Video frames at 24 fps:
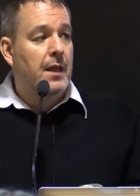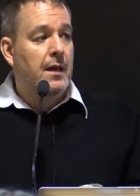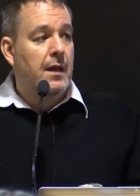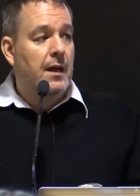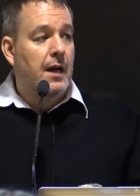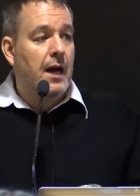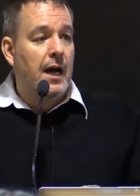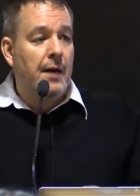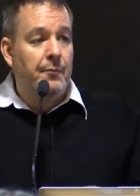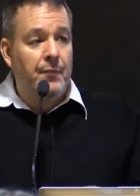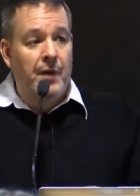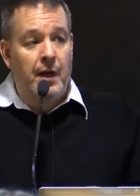
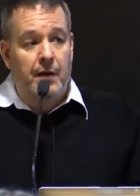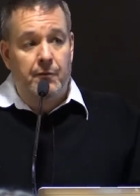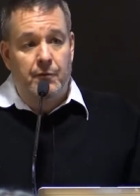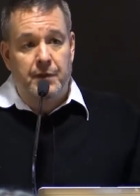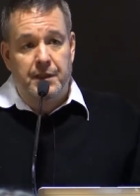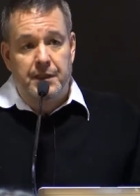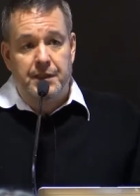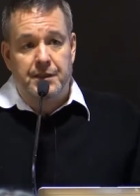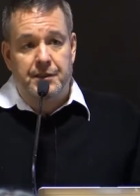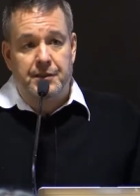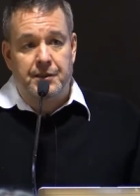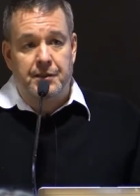I'm not
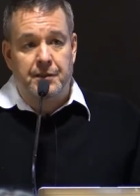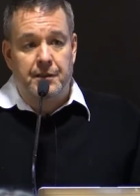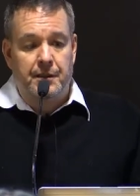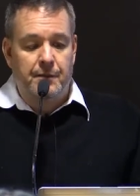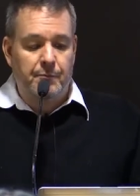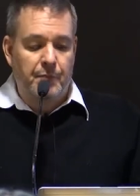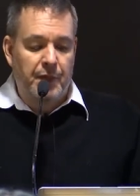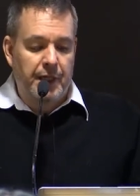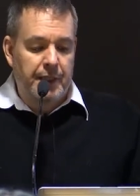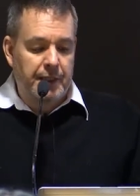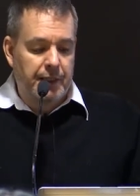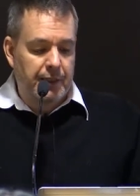really sure,
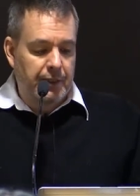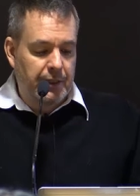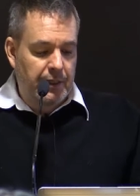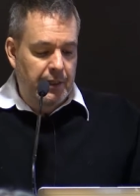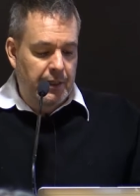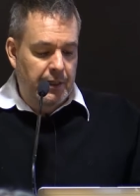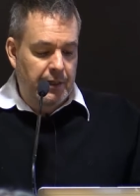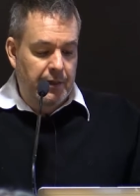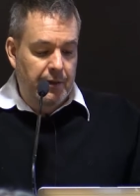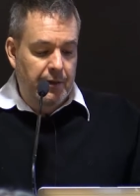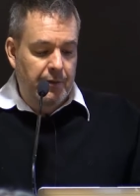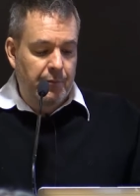but
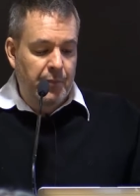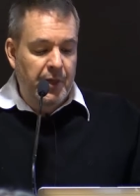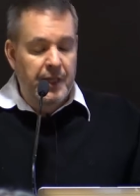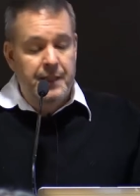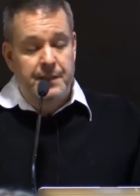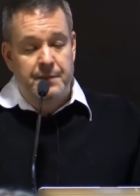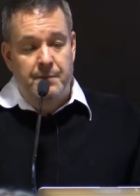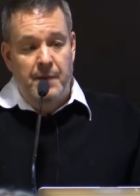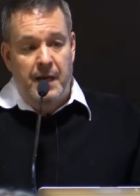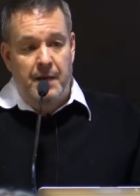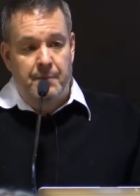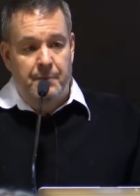the
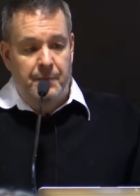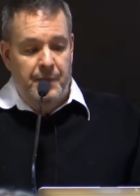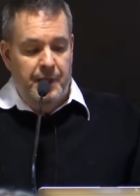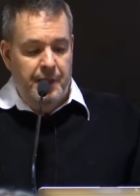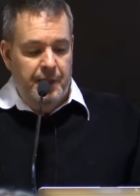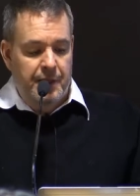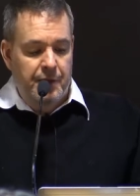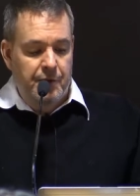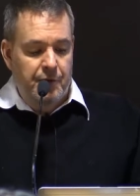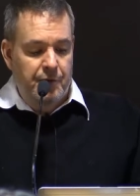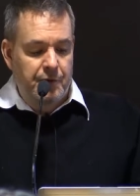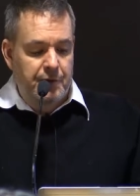base map they
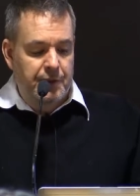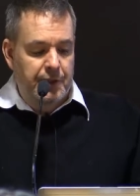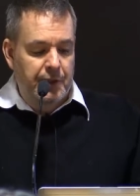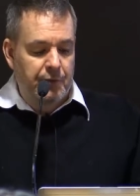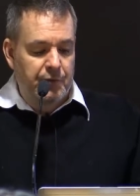used,